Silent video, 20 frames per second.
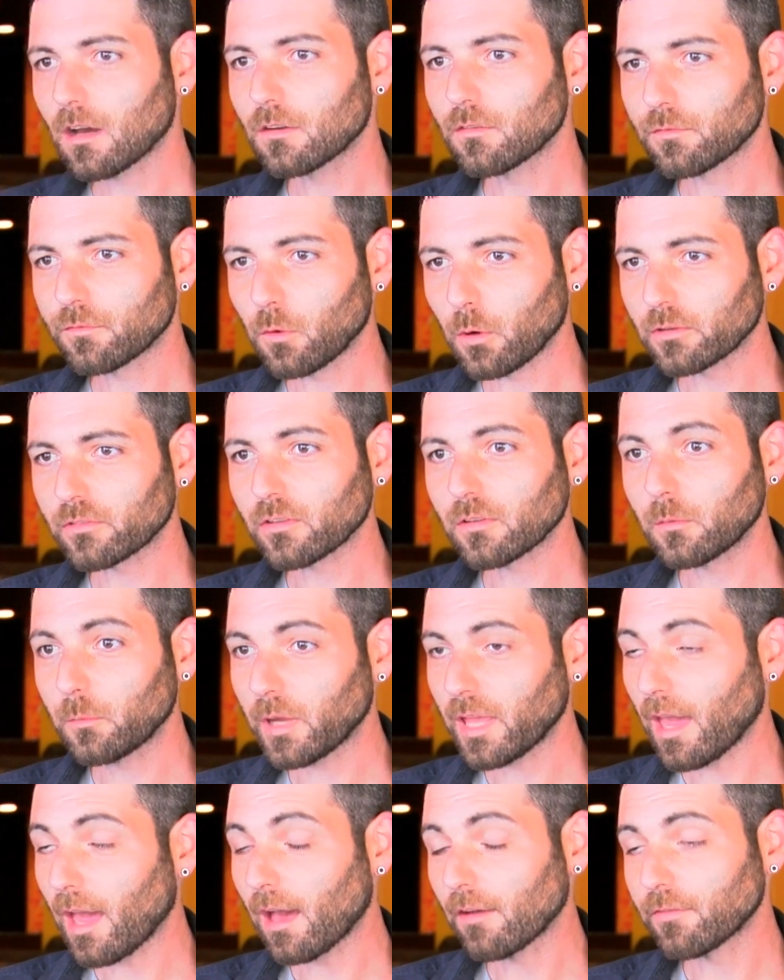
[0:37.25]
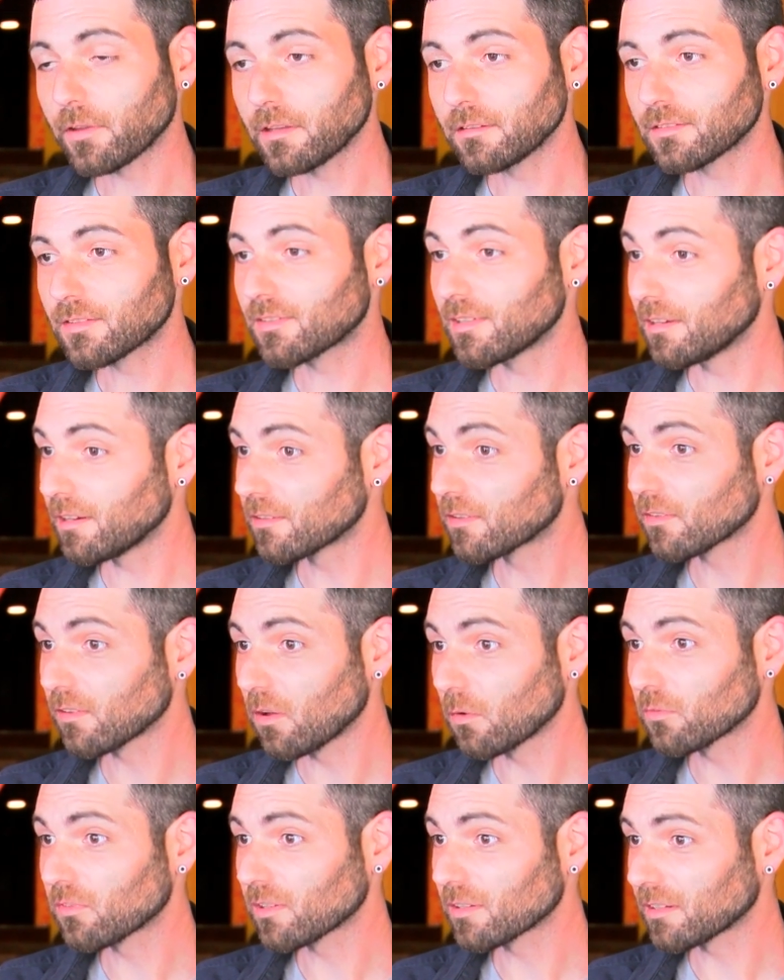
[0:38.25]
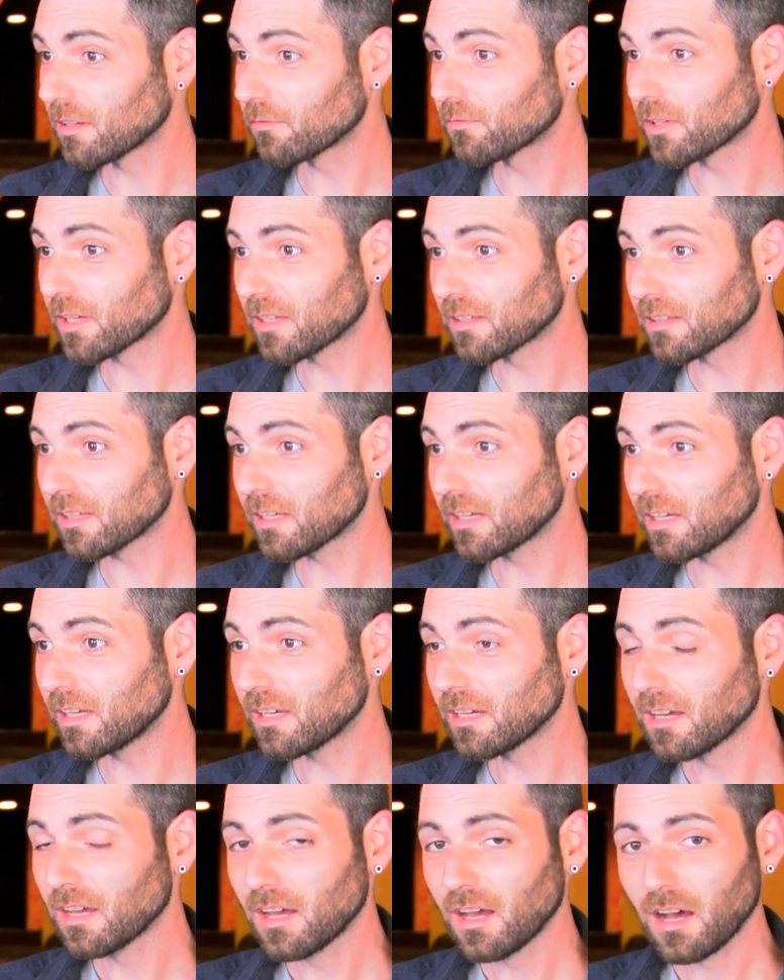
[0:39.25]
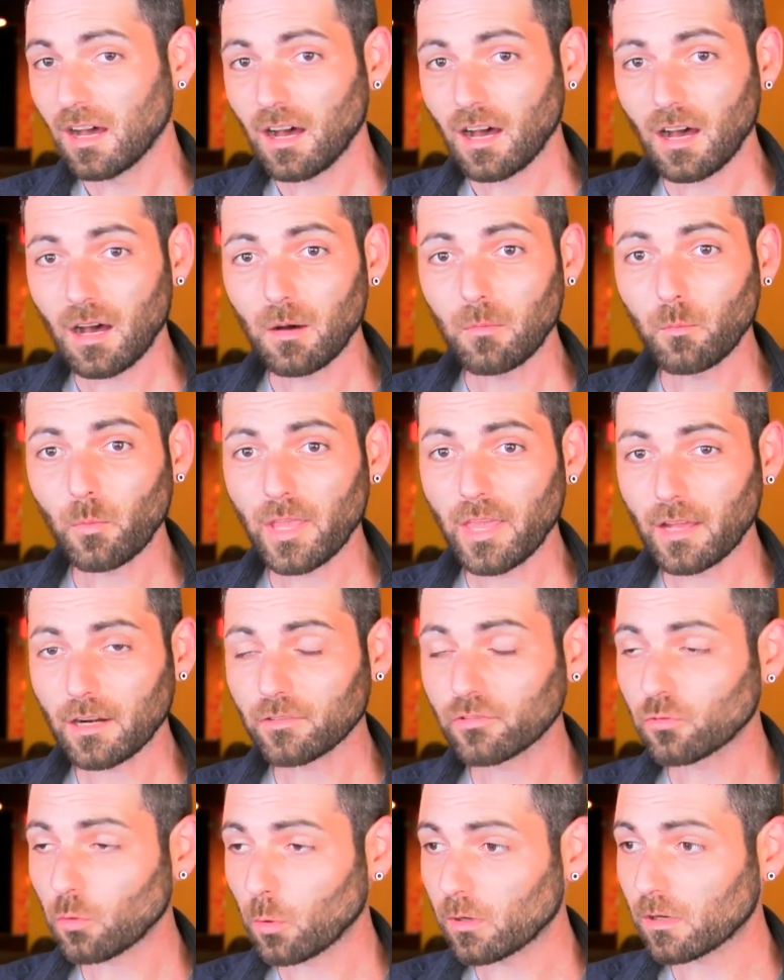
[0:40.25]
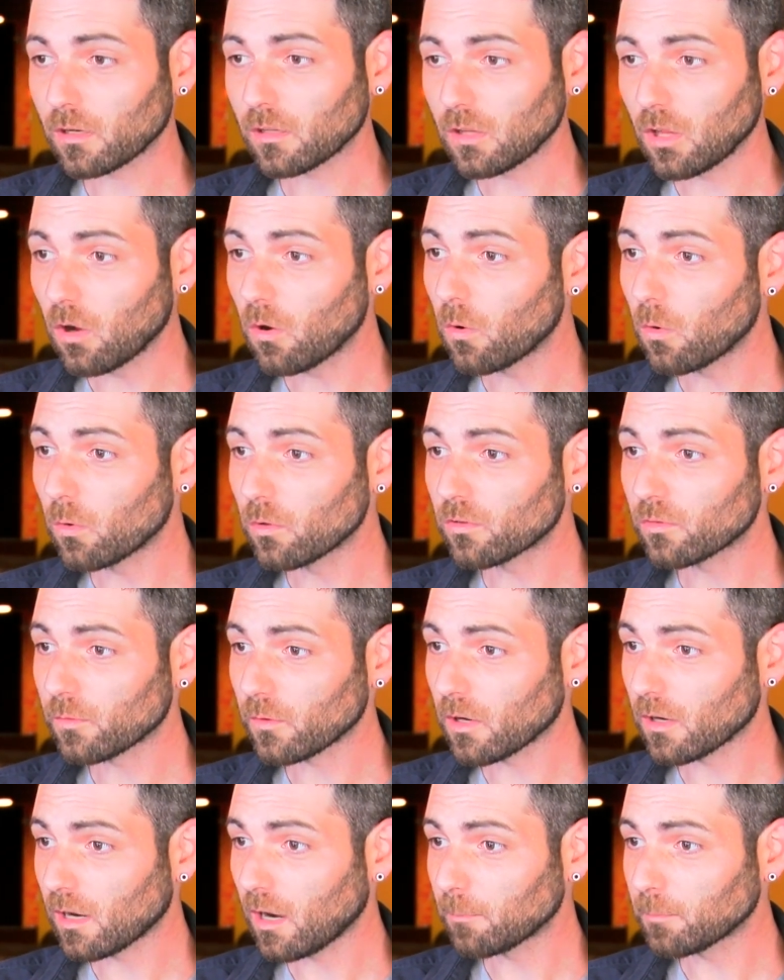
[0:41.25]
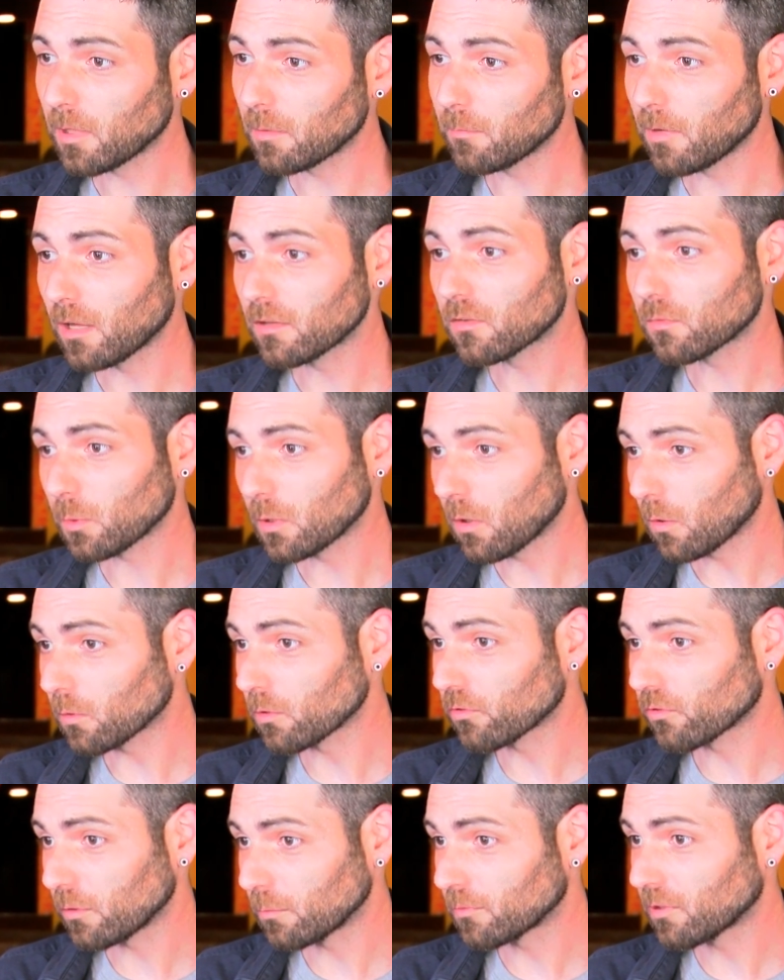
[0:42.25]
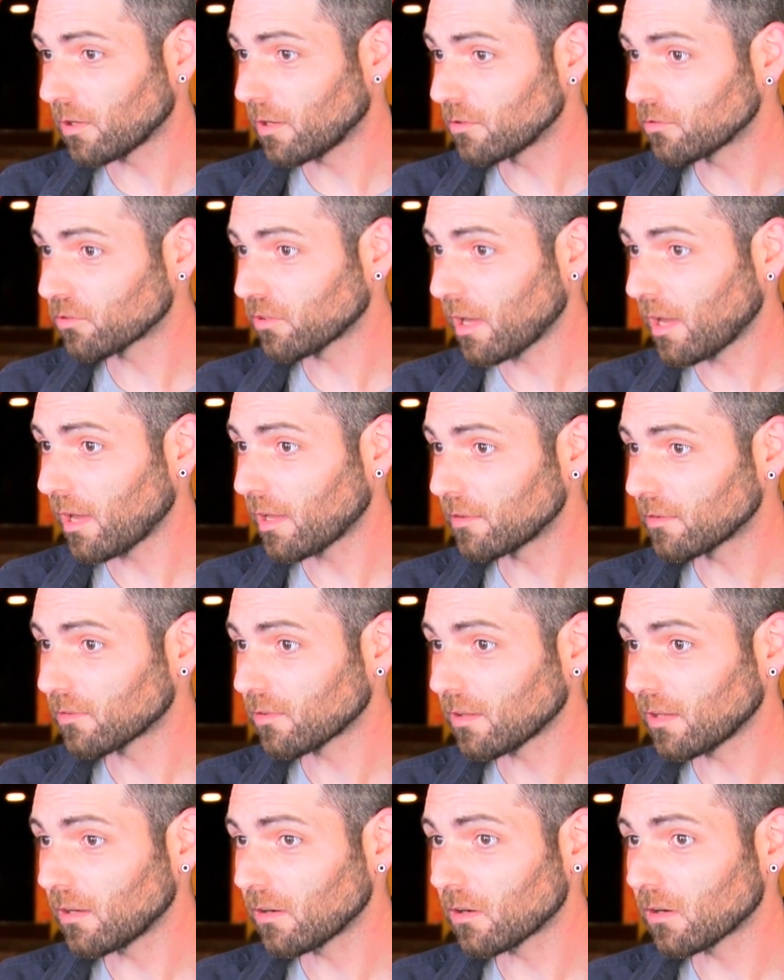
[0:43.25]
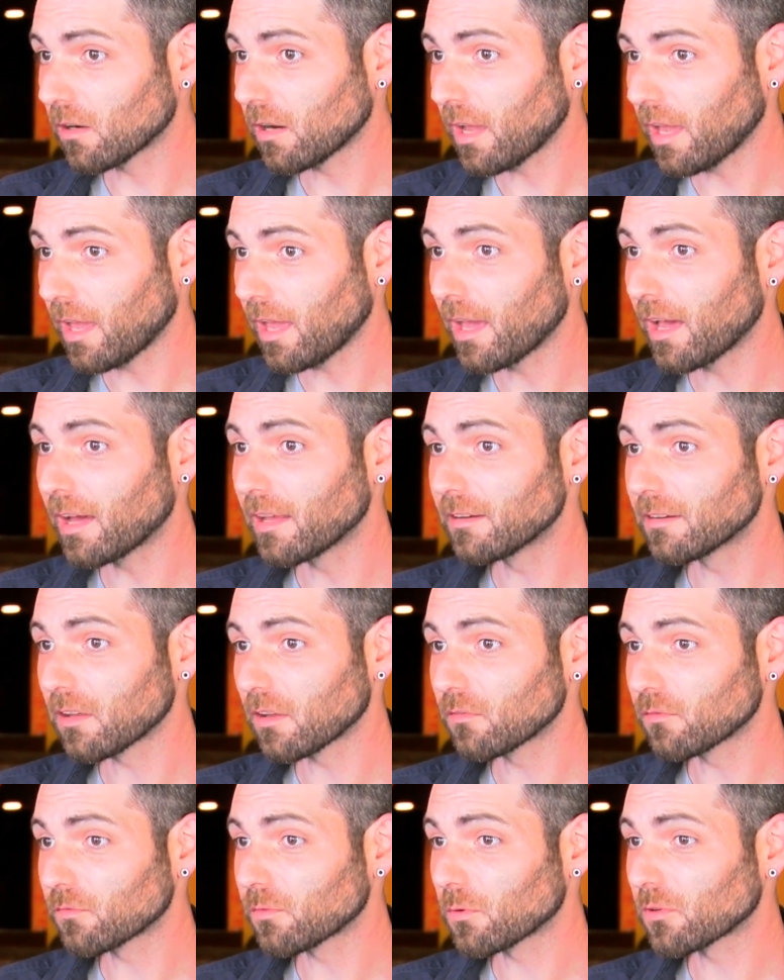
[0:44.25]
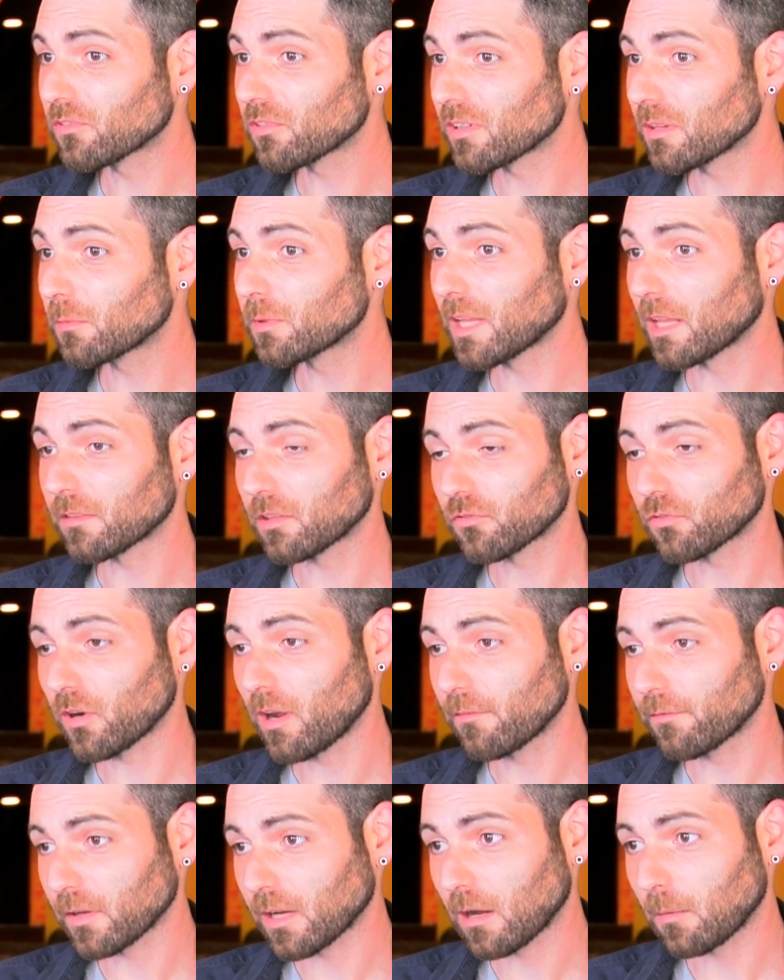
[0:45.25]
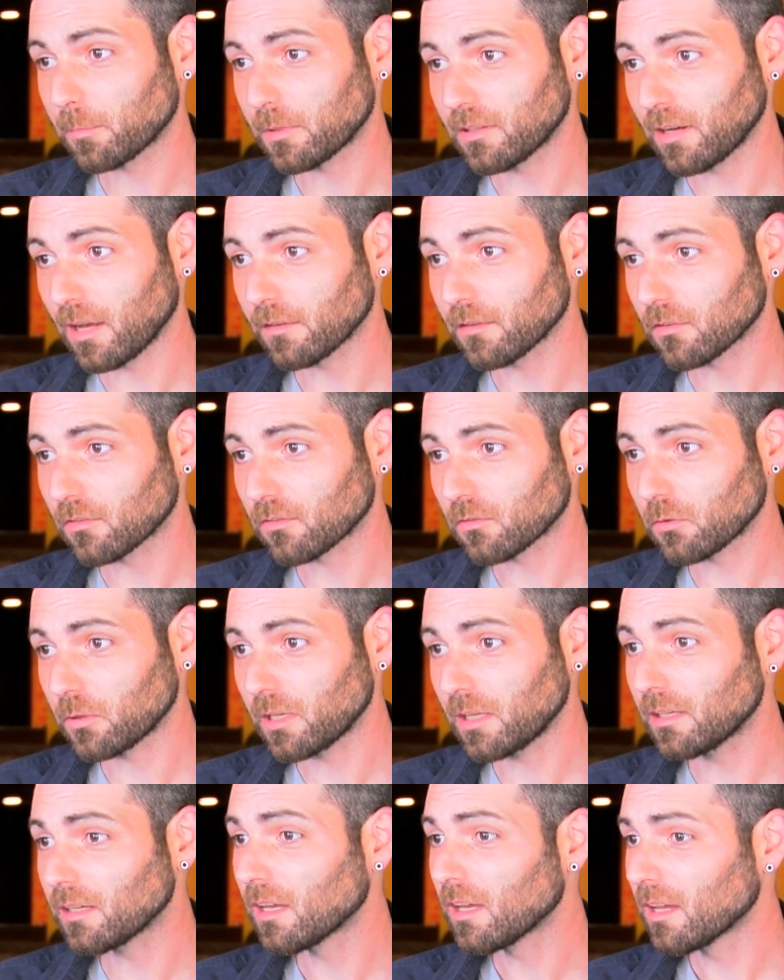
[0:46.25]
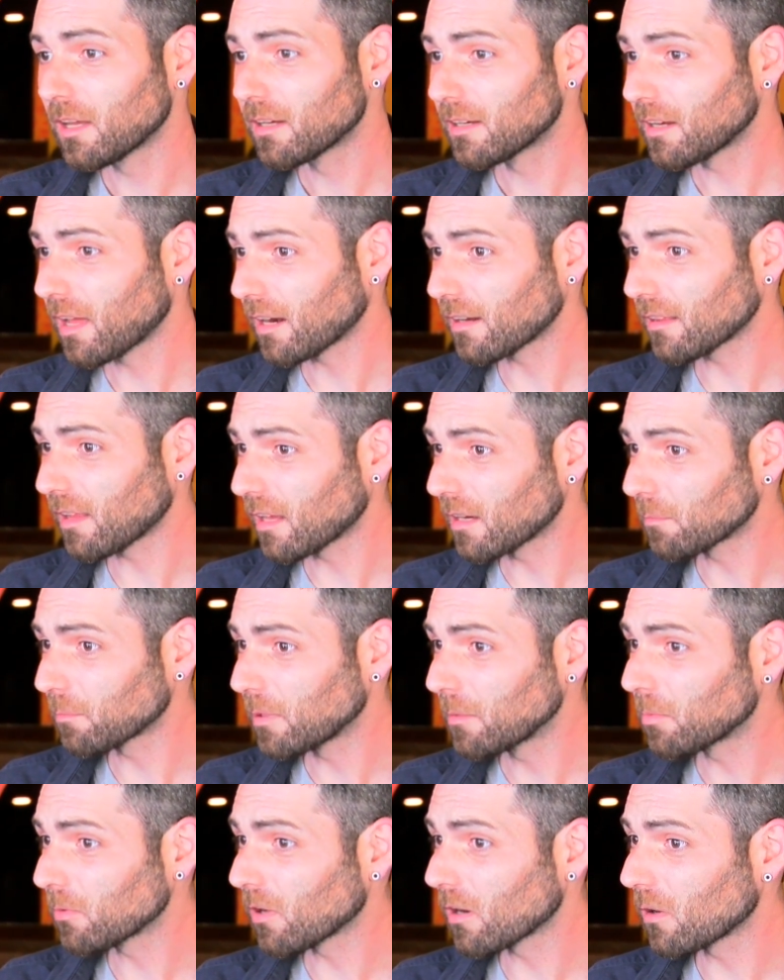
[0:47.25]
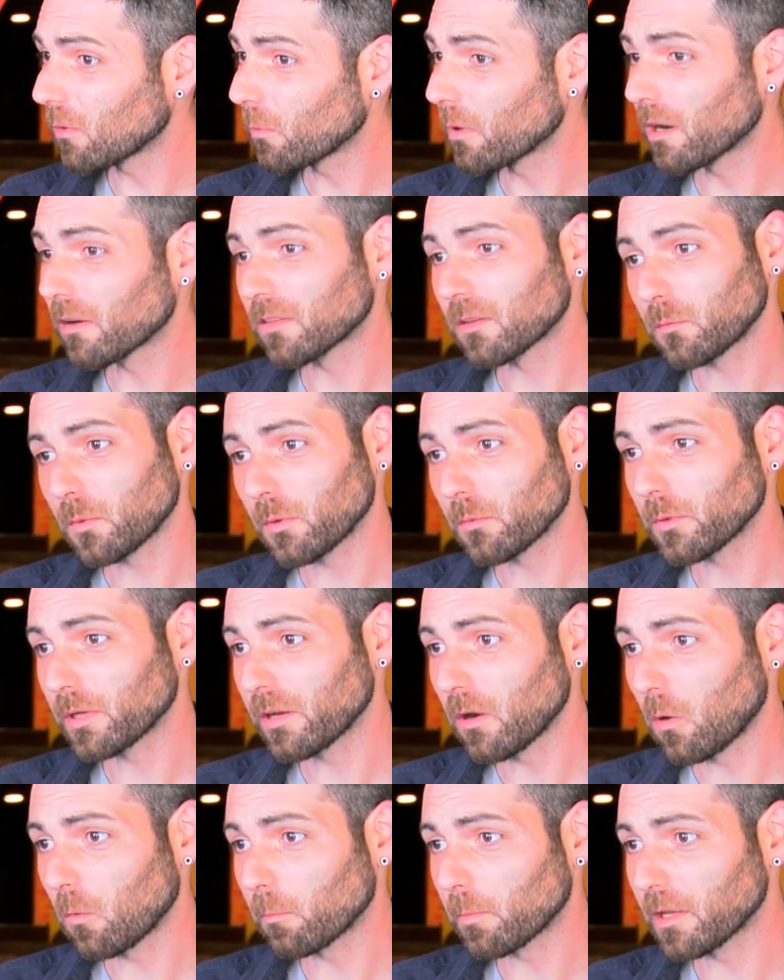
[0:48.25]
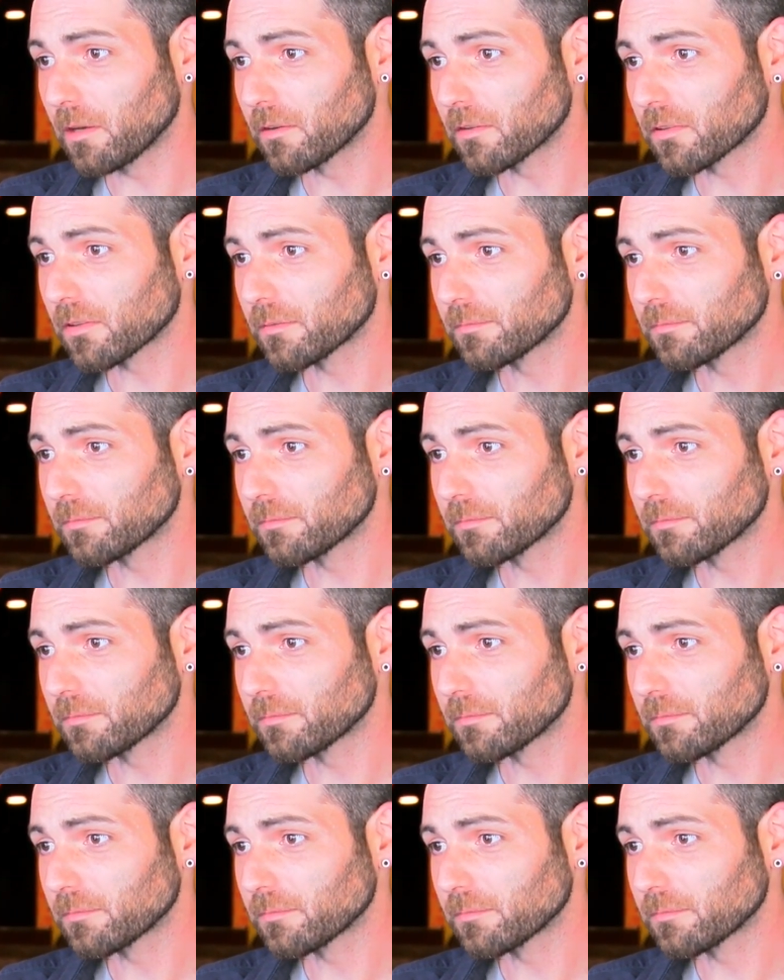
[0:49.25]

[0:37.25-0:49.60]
Unfortunately, we have seen it slow significantly. Um, we had a short close for a couple of months when ownership changed hands here, and unfortunately without the traffic up and down the street, not a lot of people are aware that we reopened.